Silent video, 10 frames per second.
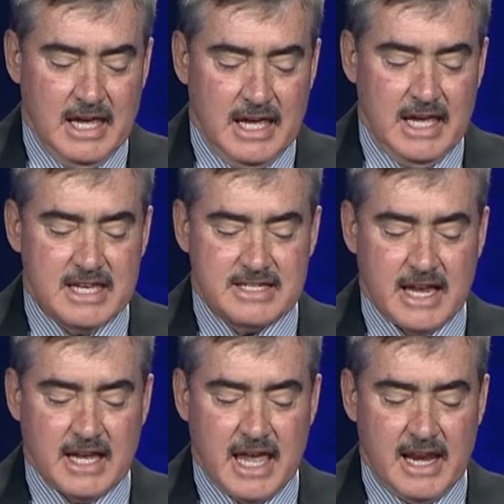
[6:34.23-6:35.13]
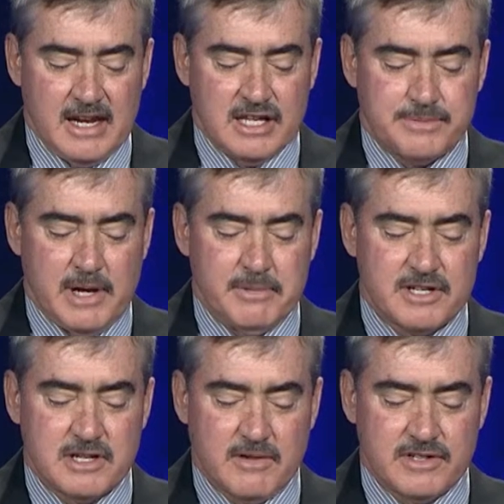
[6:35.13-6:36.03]
He has dedicated his public
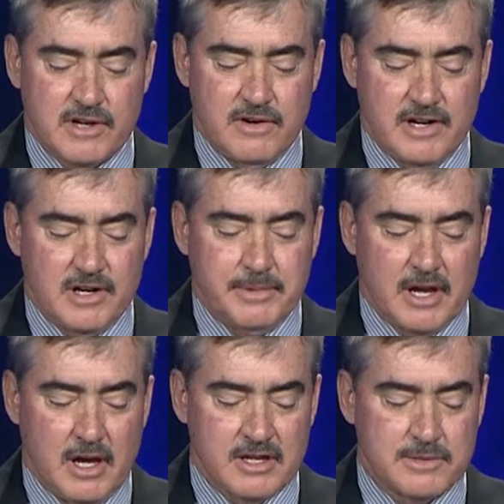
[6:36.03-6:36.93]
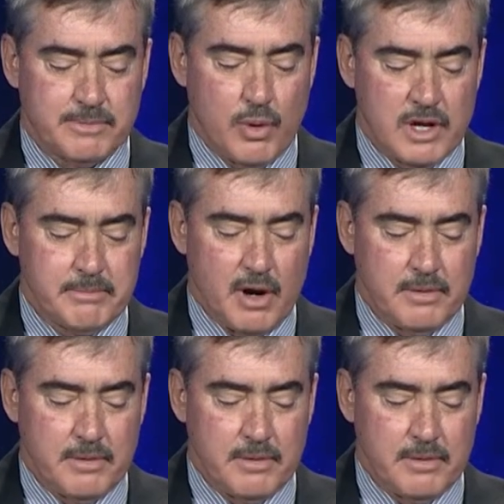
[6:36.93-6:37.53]
service career to supporting